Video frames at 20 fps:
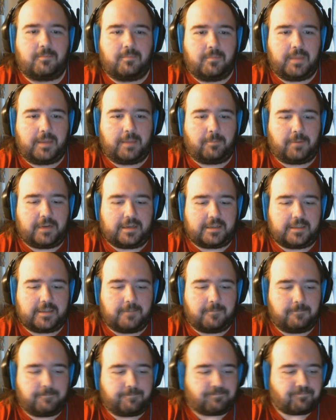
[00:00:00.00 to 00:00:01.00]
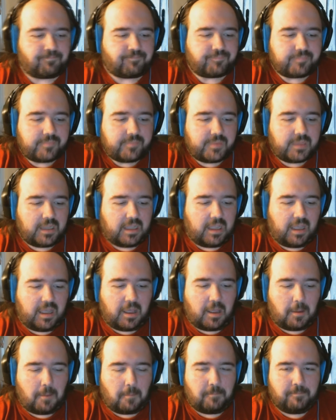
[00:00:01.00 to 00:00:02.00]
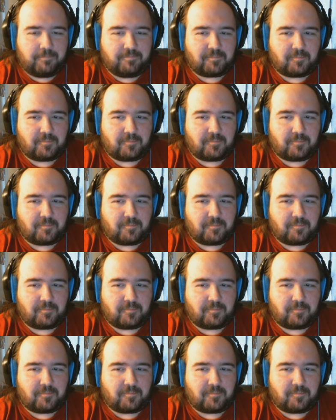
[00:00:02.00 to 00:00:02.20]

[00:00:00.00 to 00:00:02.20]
being pregnant. Um,